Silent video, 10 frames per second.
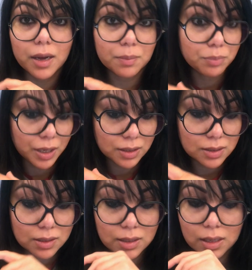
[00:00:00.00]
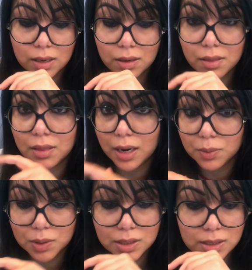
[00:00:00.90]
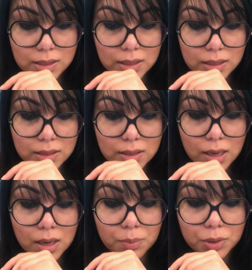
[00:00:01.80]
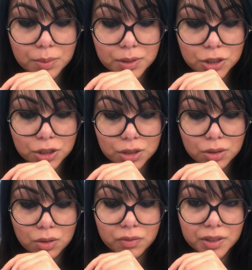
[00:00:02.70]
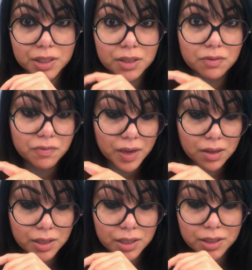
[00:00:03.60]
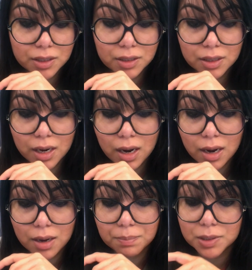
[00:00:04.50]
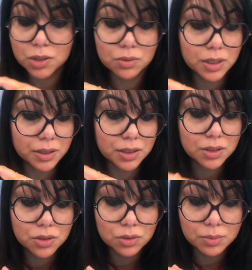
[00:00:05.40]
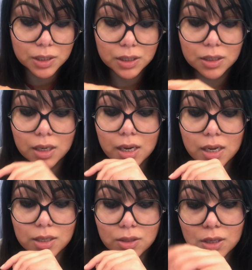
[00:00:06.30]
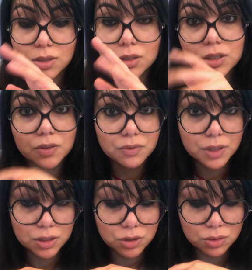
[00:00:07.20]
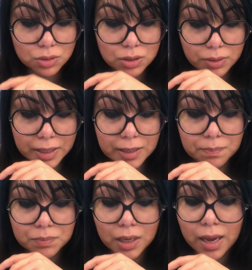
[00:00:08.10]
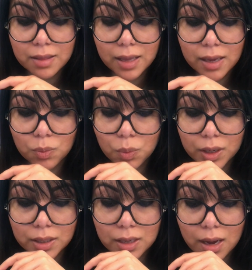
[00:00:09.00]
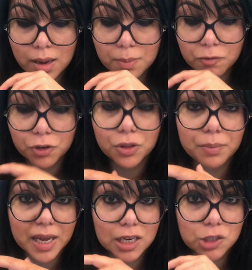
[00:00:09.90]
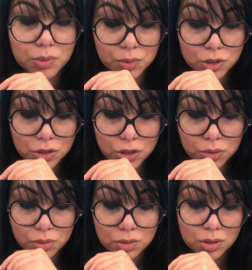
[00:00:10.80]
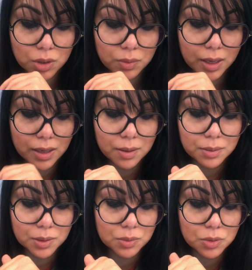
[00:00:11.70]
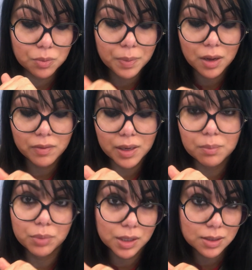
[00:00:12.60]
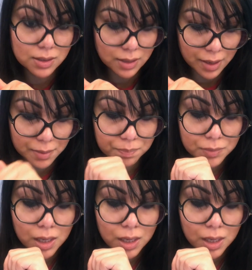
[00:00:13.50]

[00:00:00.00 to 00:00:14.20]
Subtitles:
pregnancy, thyroid disease, premature ovarian failure, pituitary tumor. So these are your differentials, right? And then what further management would you do? So you do pelvic and breast exam,